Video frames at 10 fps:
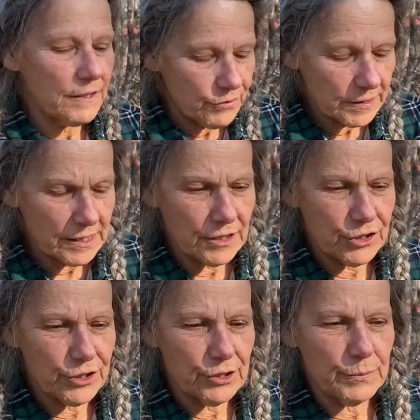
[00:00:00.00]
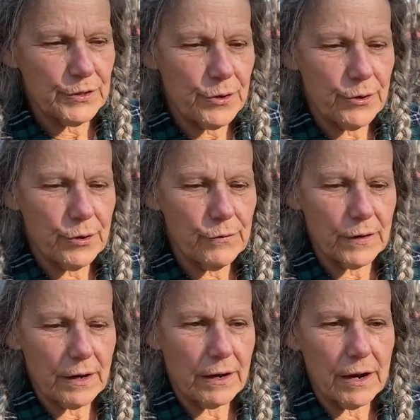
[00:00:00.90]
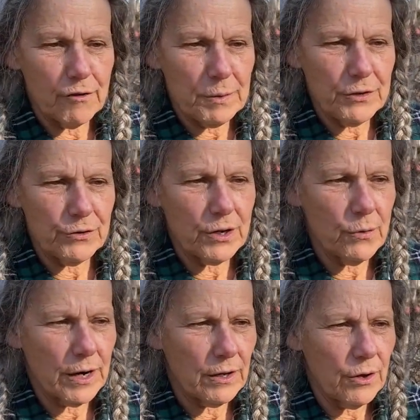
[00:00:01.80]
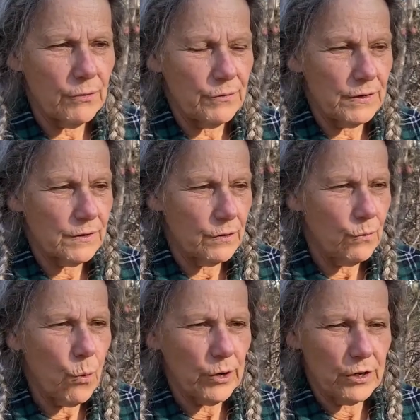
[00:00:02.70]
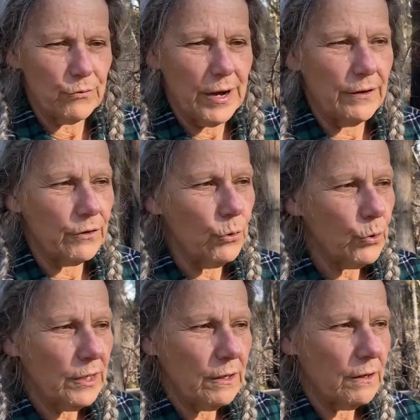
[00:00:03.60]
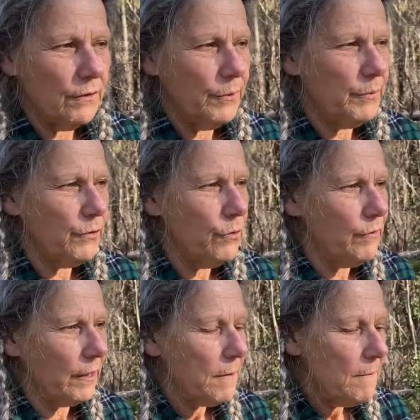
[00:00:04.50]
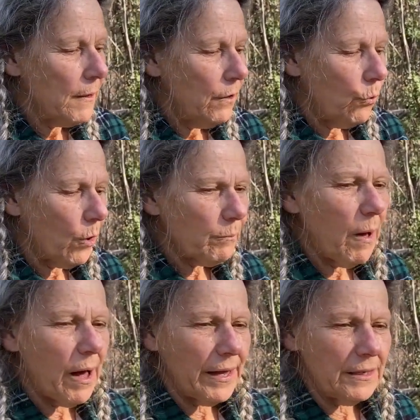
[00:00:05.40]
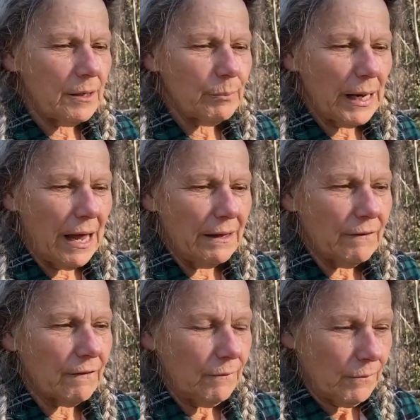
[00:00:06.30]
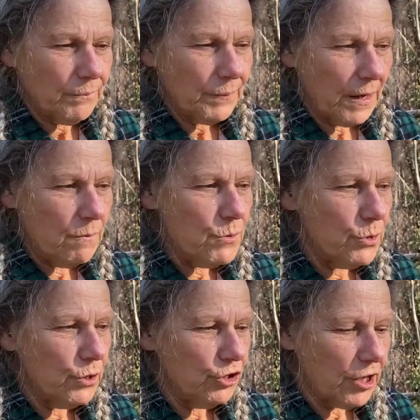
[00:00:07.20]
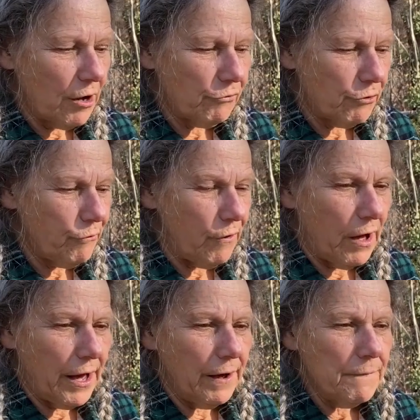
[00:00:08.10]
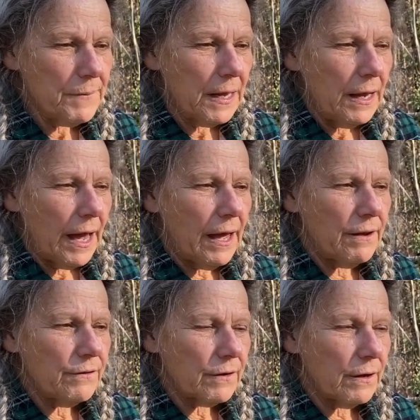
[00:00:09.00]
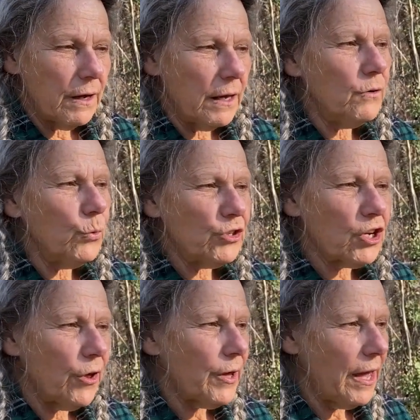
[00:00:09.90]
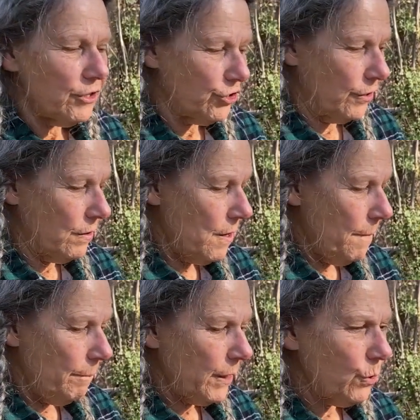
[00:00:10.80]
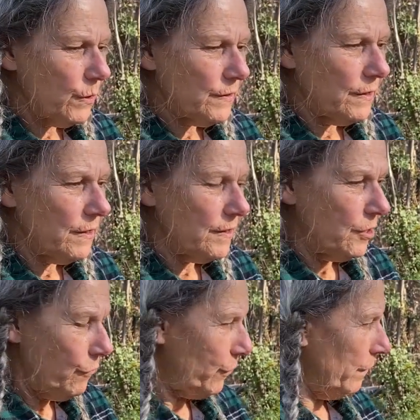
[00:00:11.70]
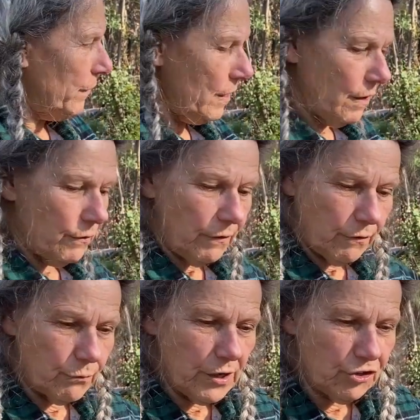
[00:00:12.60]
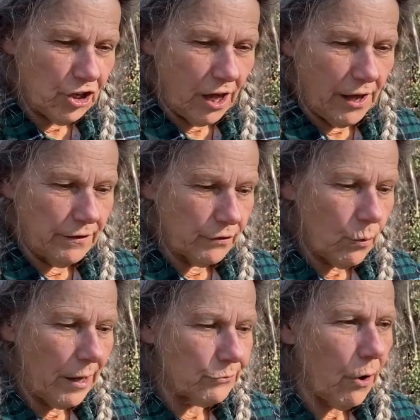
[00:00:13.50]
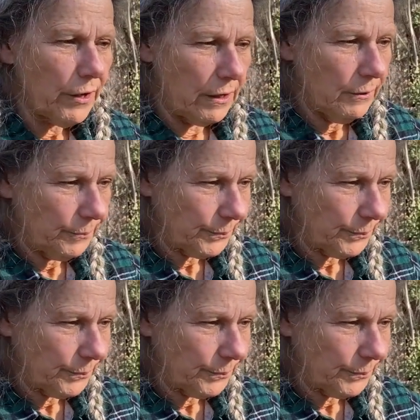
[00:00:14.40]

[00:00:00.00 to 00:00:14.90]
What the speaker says: interesting to observe, and I've been doing quite a lot of this, sort of walking around and looking and observing what pioneer plants emerge after a fire and in which location, because it is different. Here, this ridge line is quite rocky